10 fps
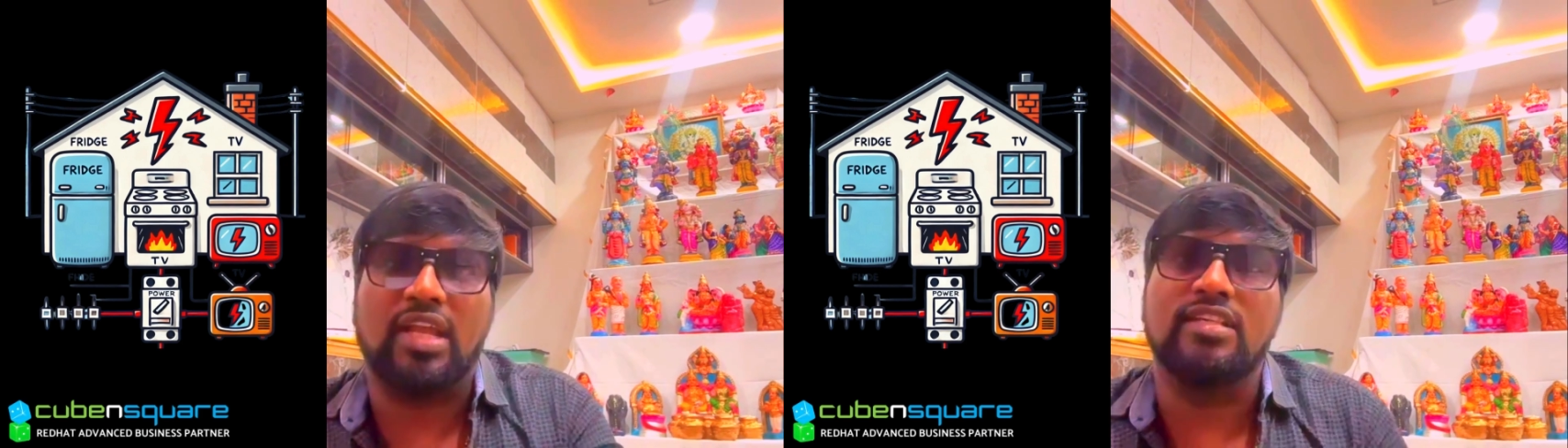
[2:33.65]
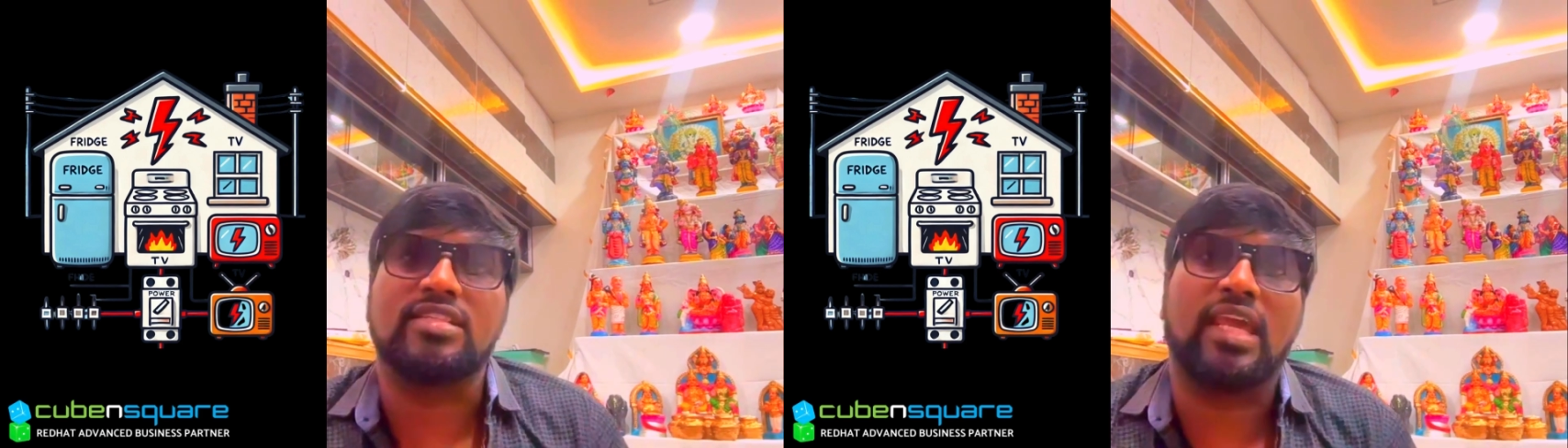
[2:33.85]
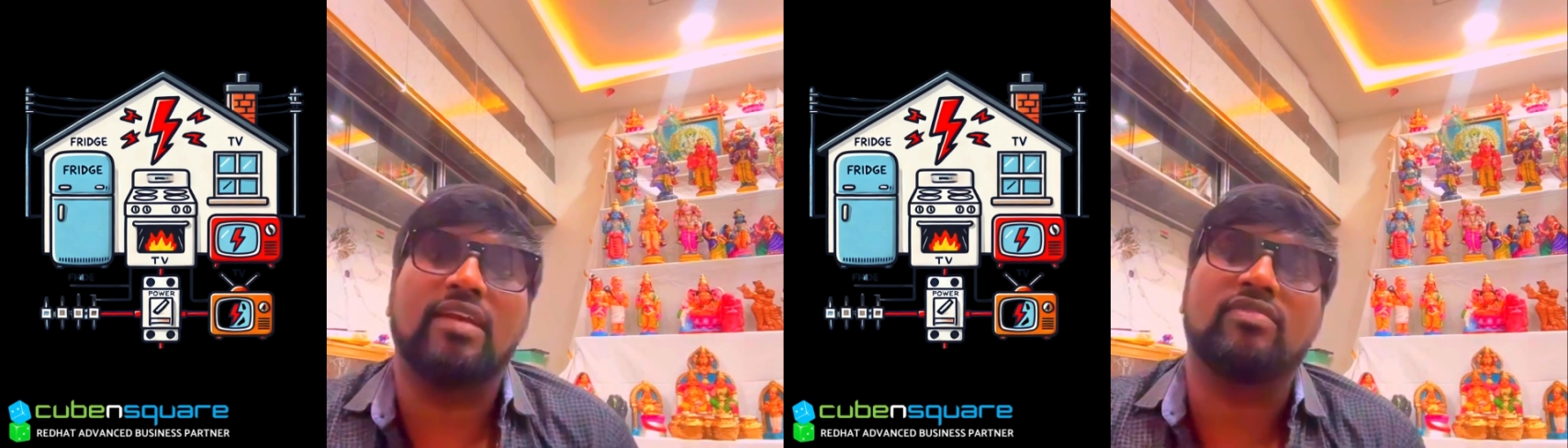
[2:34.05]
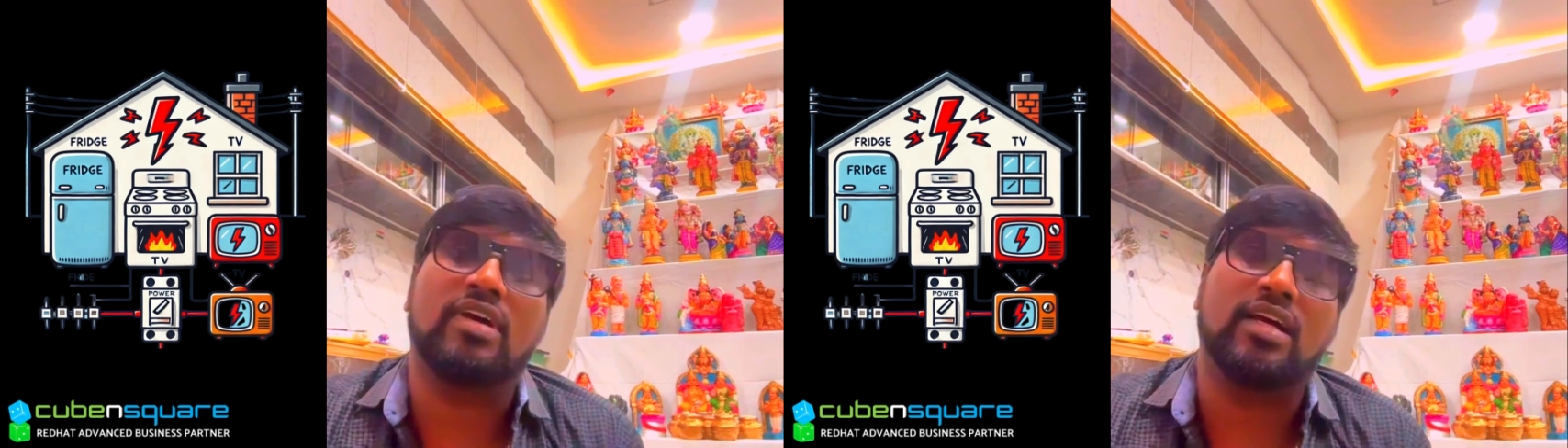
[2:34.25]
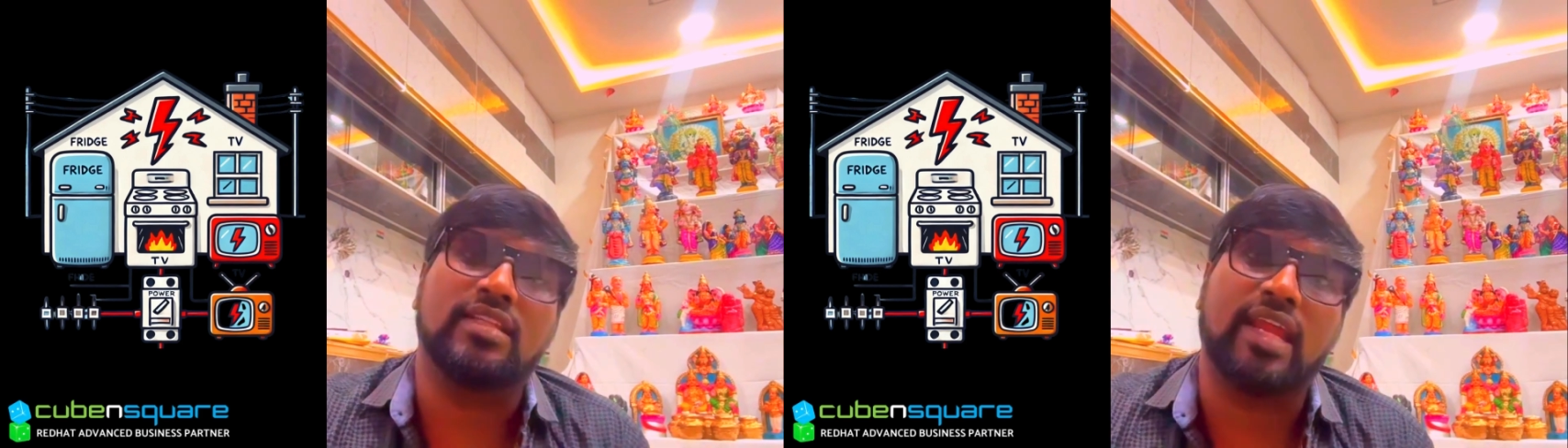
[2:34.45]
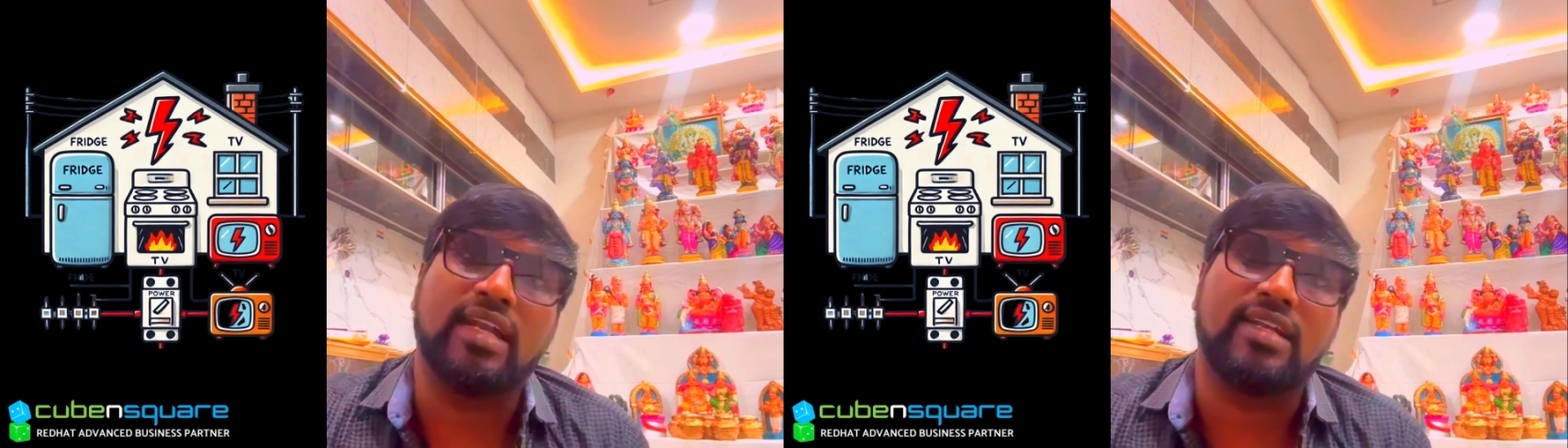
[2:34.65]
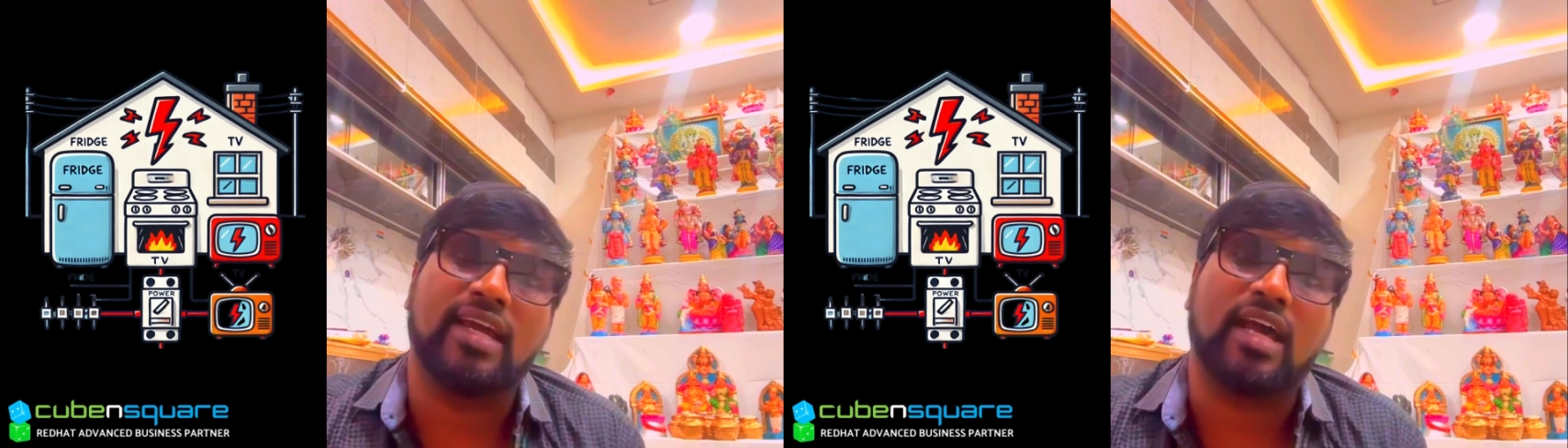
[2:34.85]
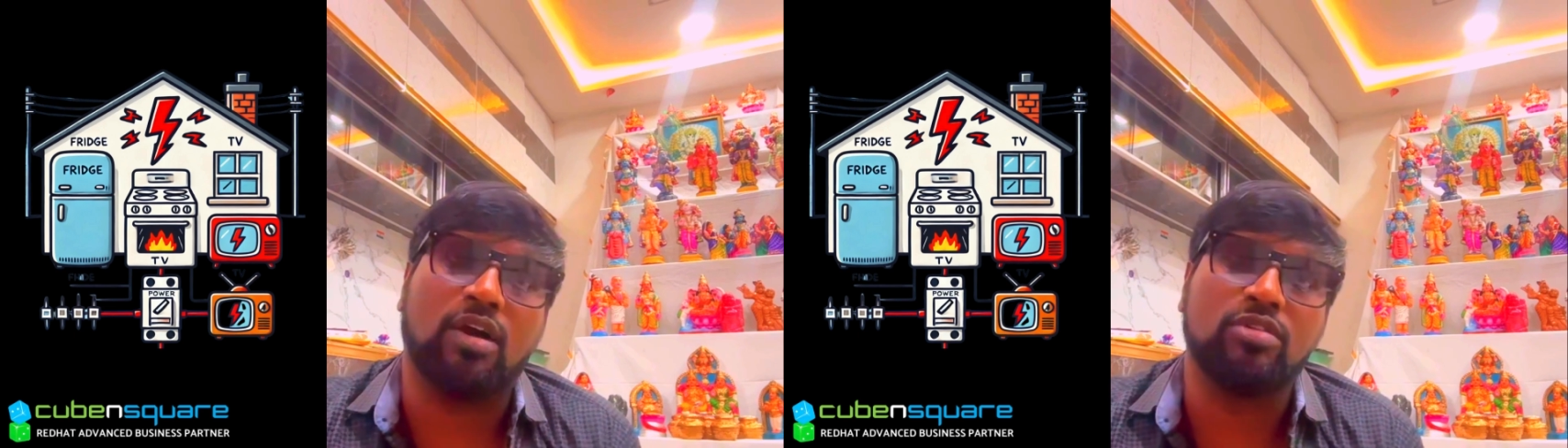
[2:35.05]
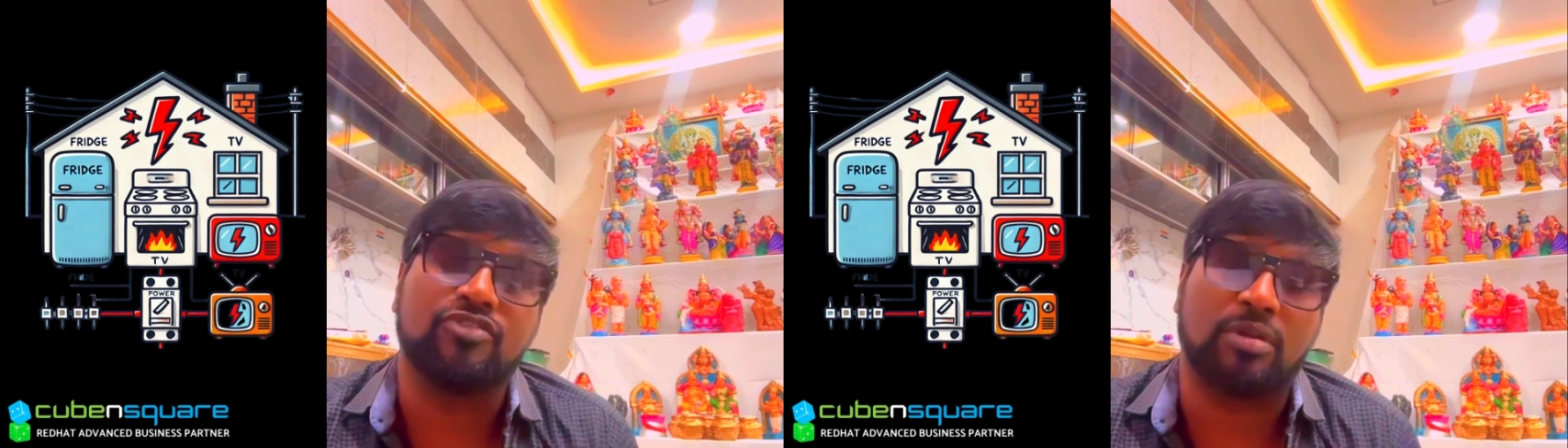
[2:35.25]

save the entire house